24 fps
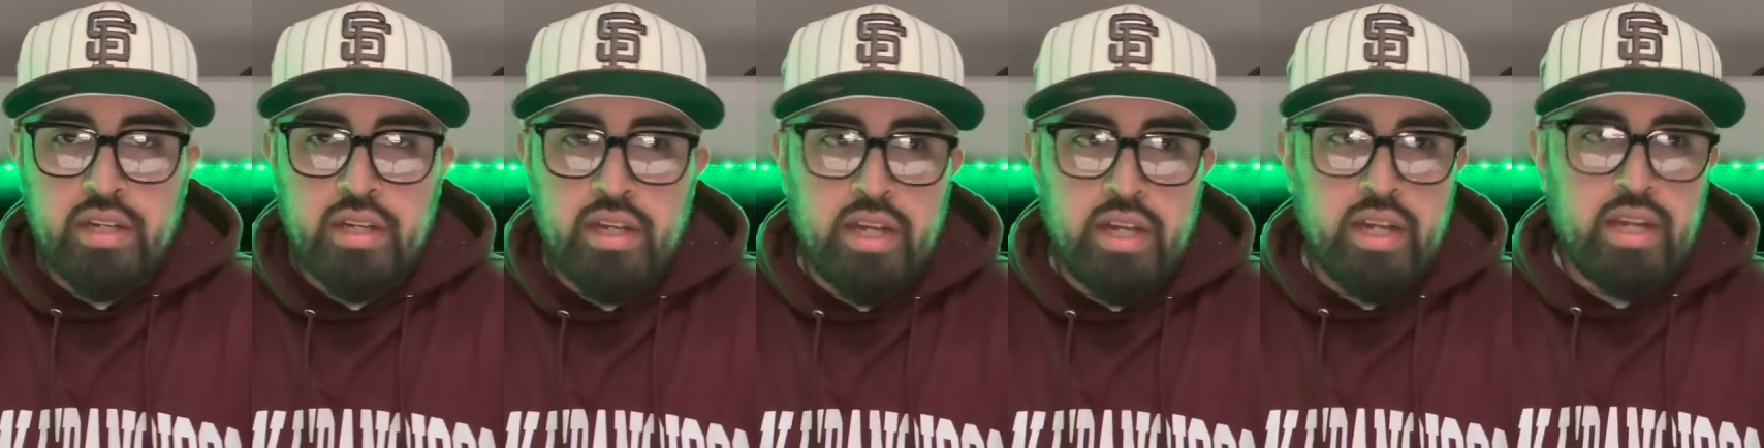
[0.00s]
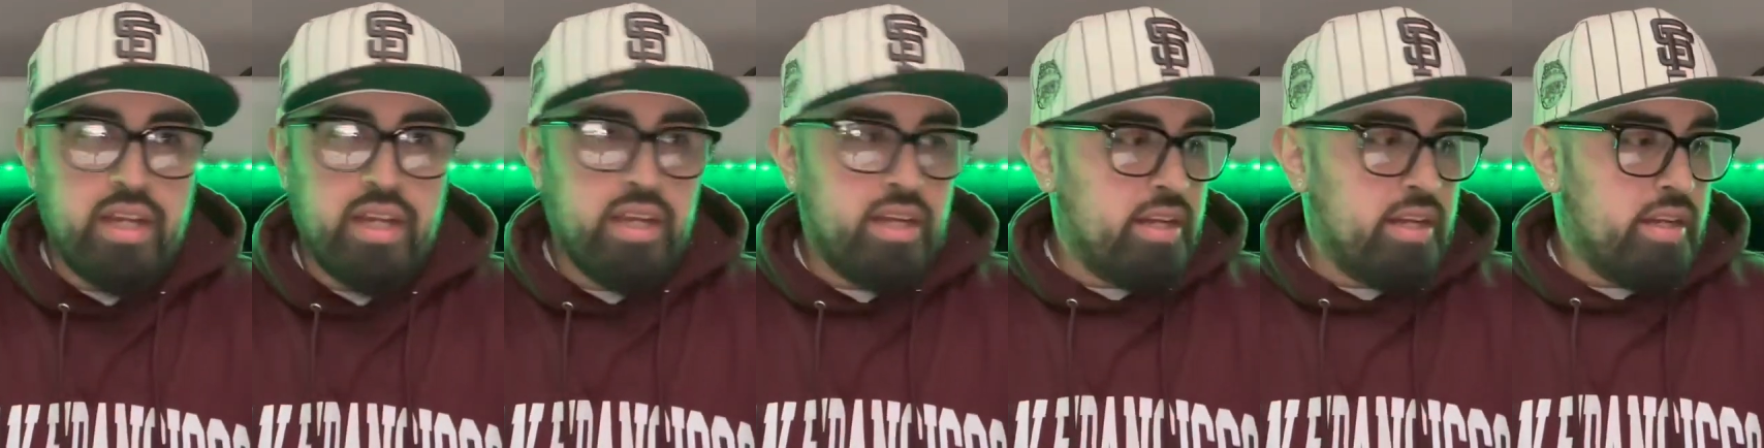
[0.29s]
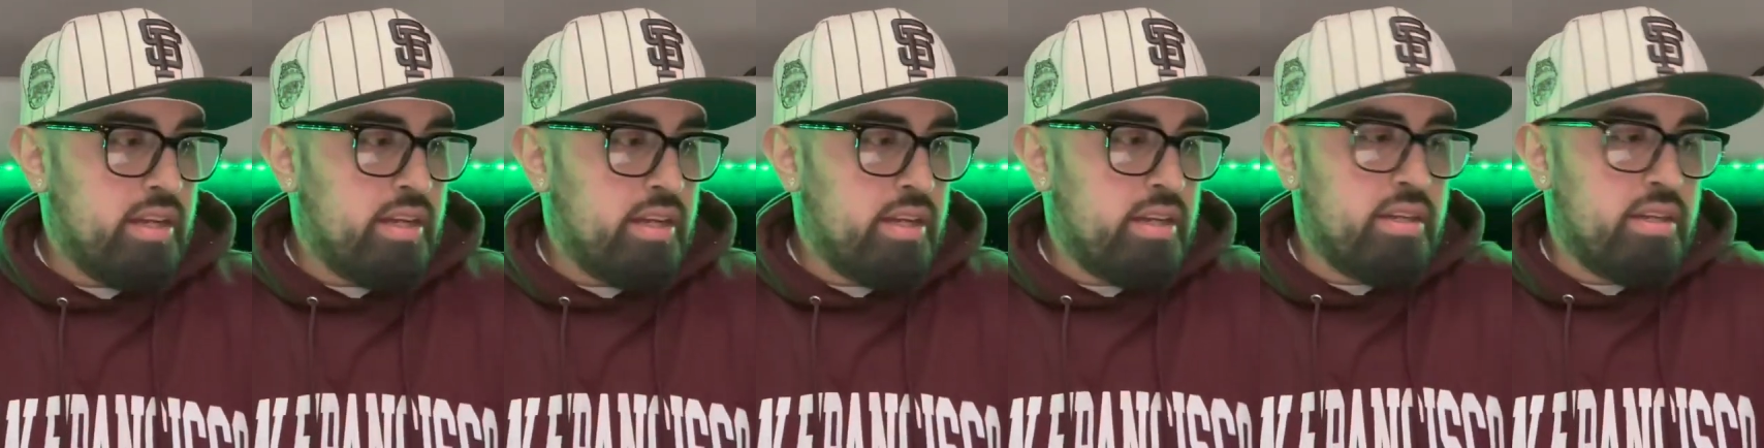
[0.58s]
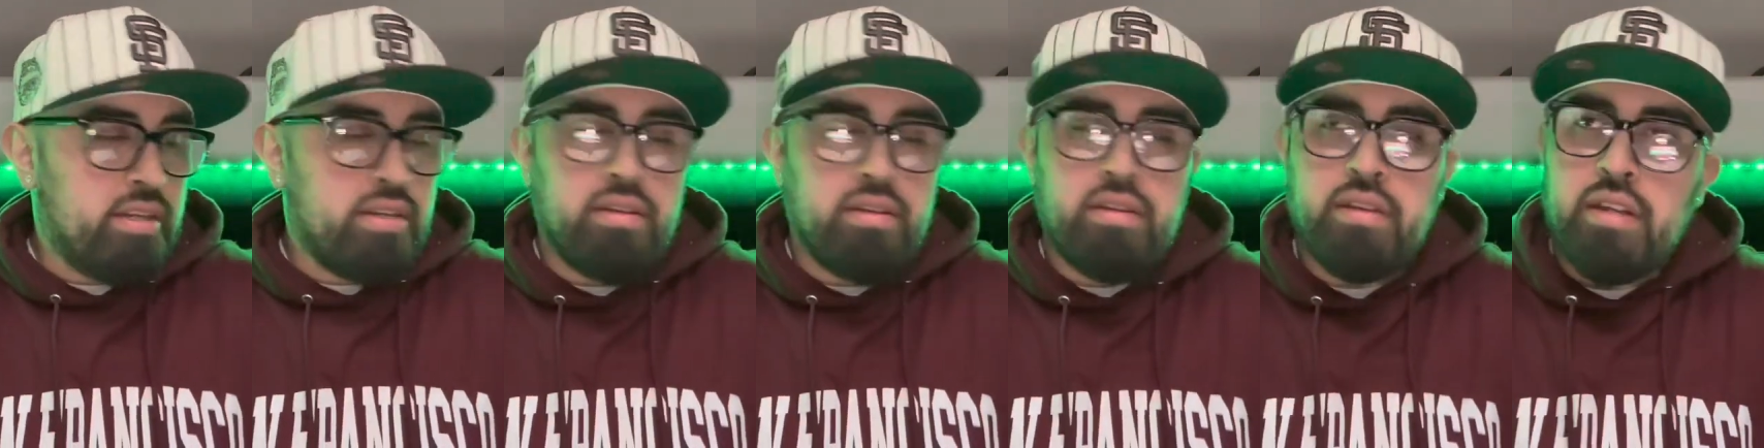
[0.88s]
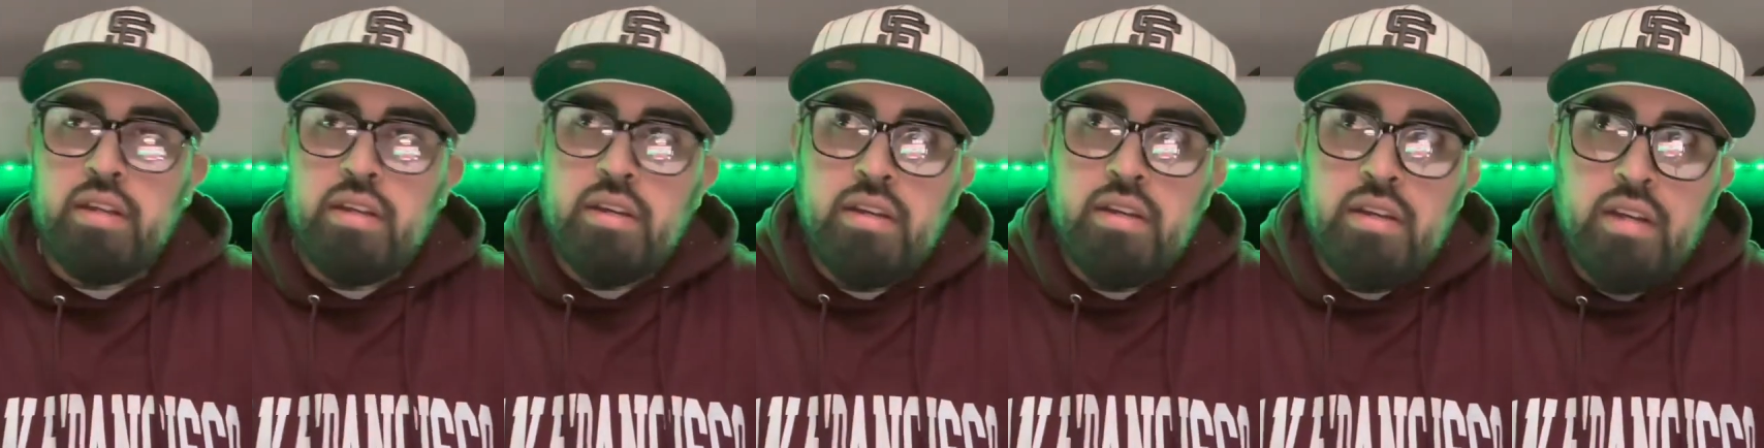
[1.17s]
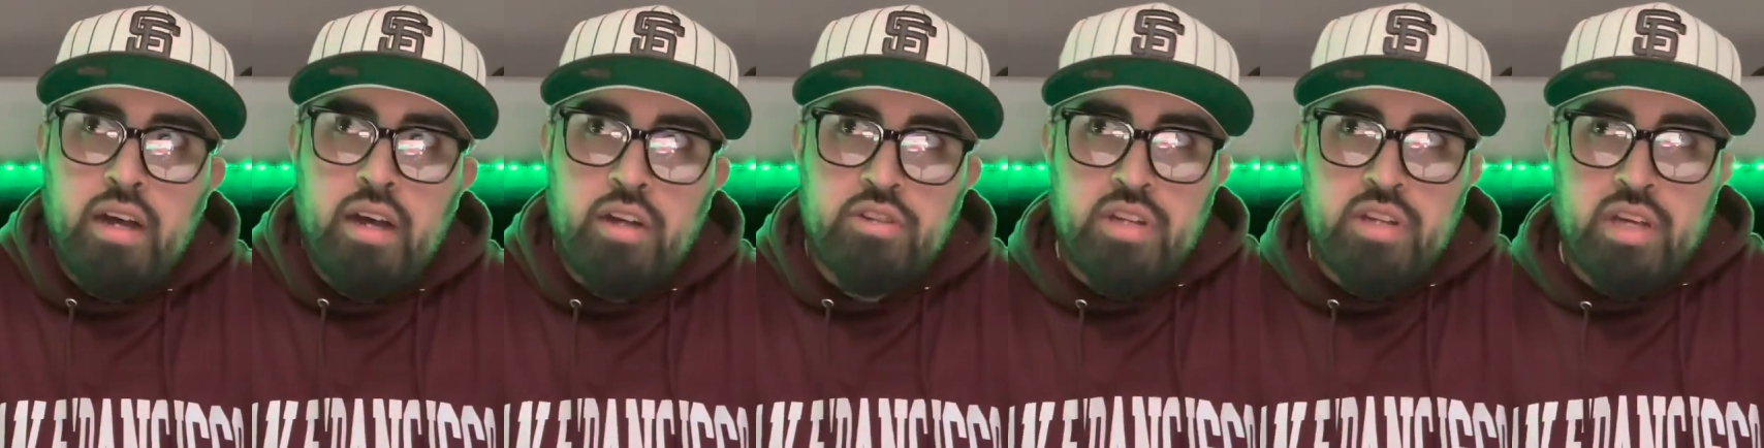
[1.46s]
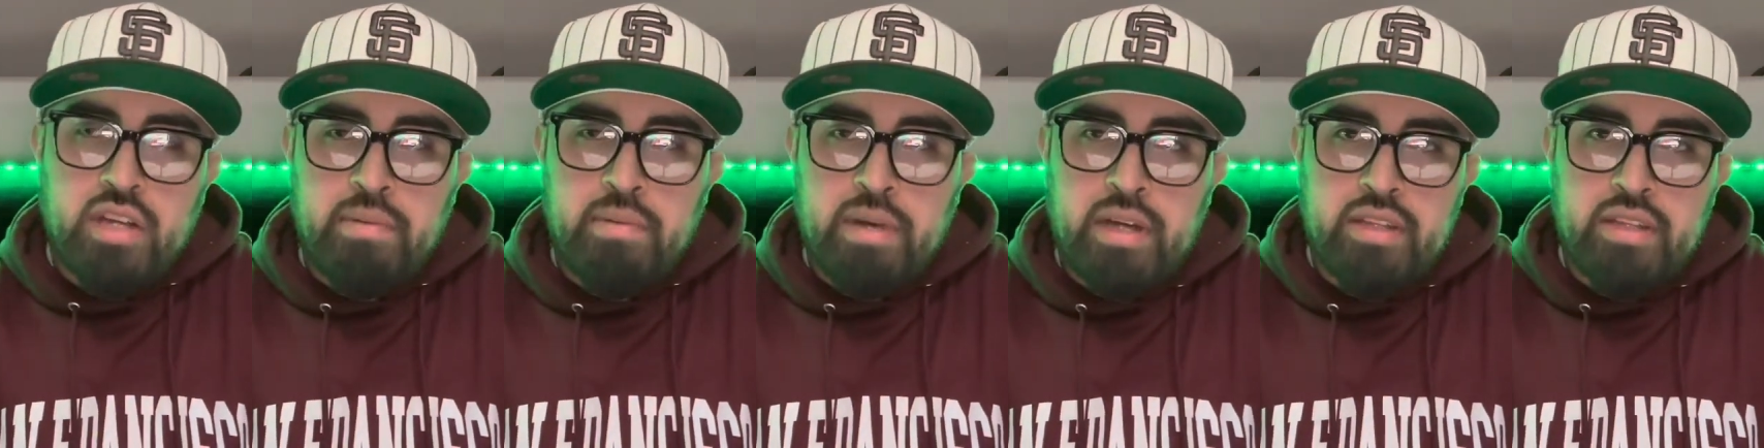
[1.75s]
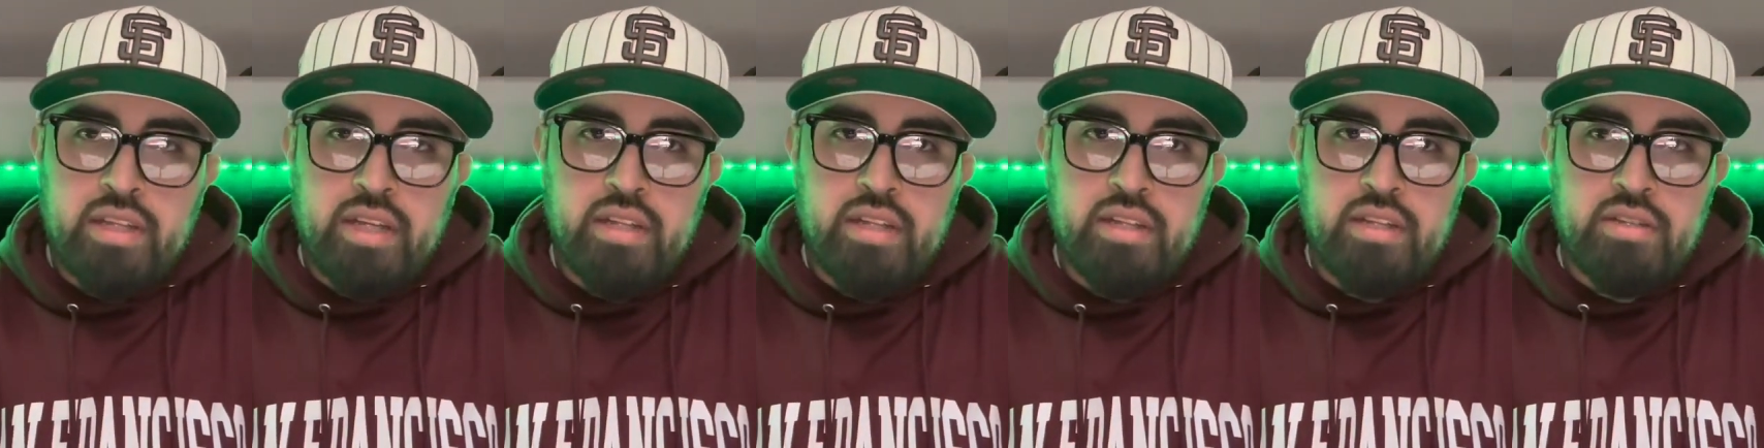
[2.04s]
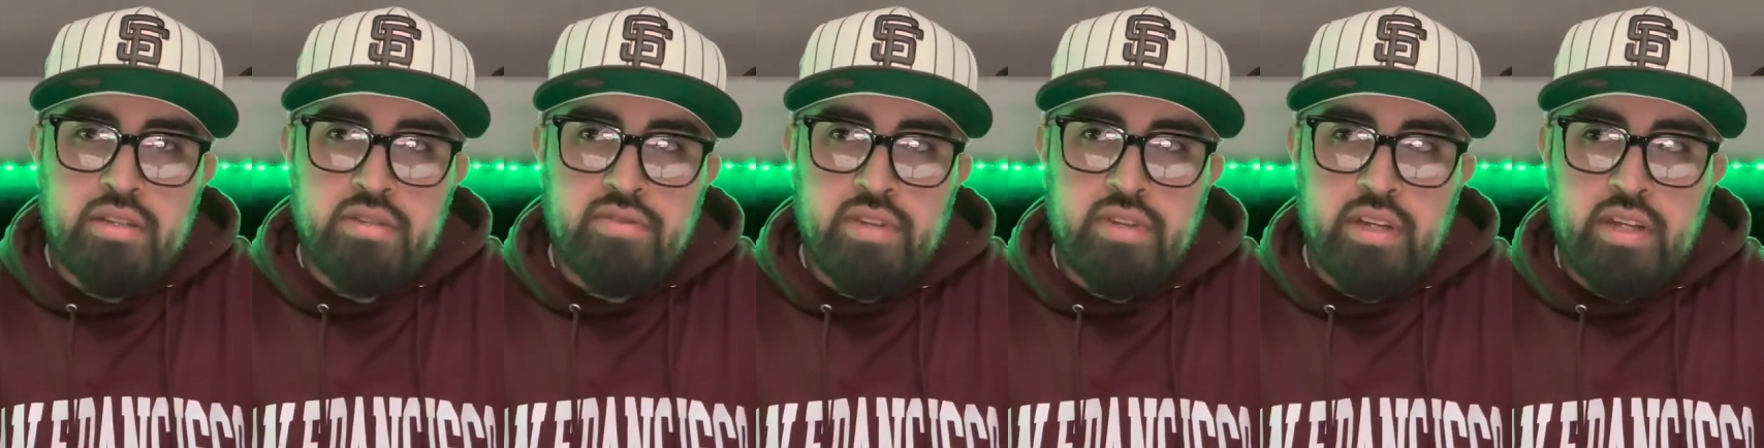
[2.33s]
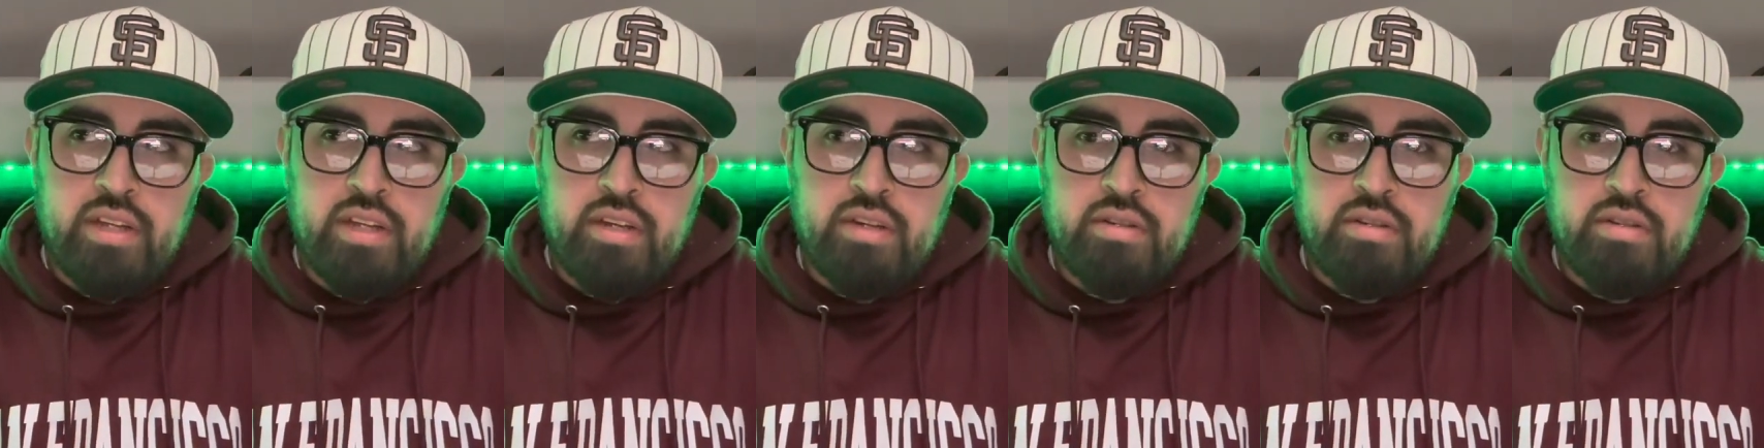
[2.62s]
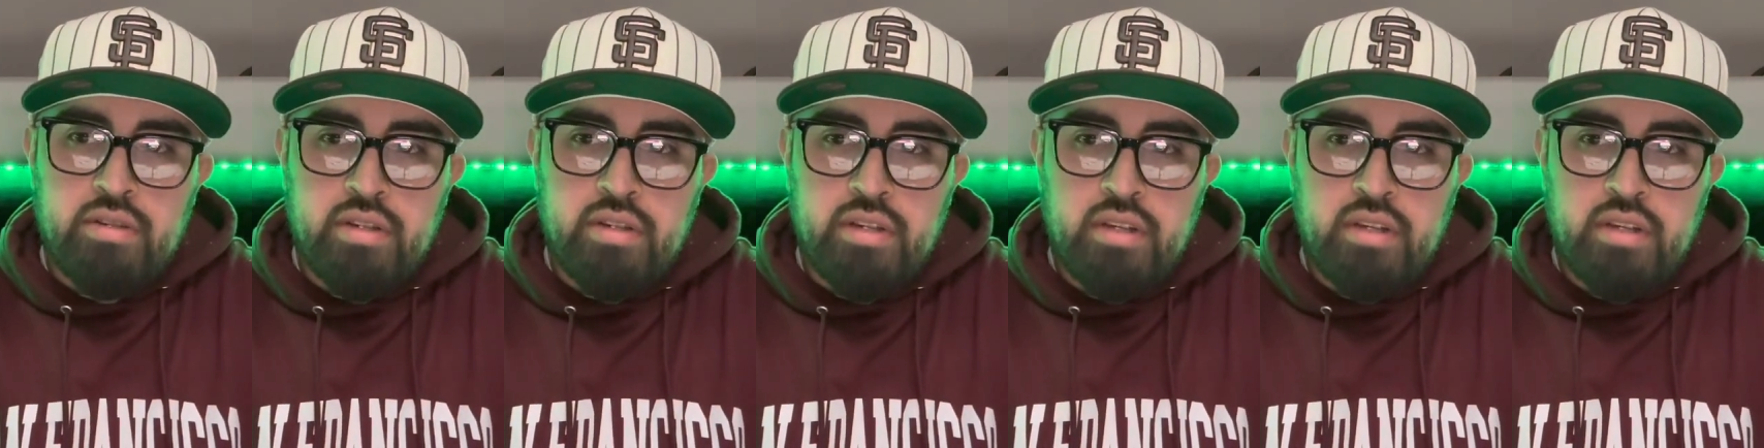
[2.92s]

and I'll talk about that in this video.